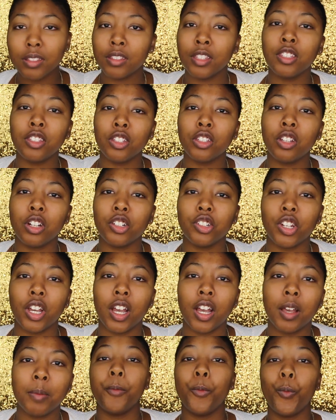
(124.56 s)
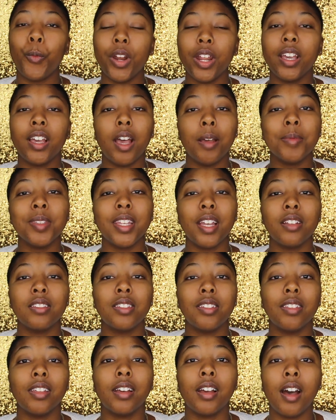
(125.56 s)
This is her job. When it comes down
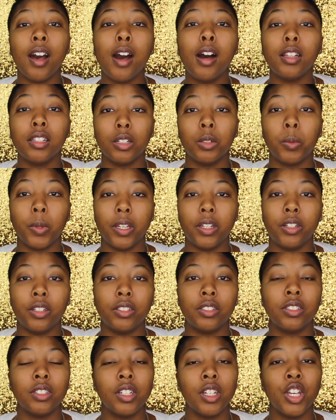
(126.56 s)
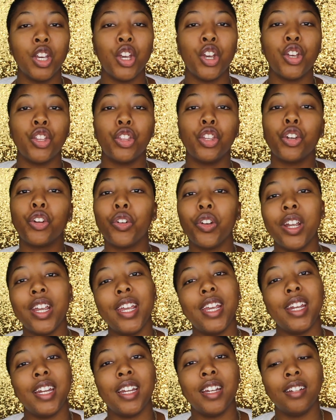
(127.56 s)
to the color wheel, the
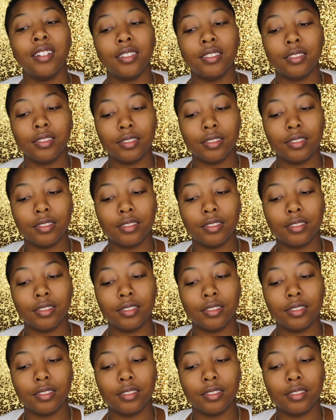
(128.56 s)
green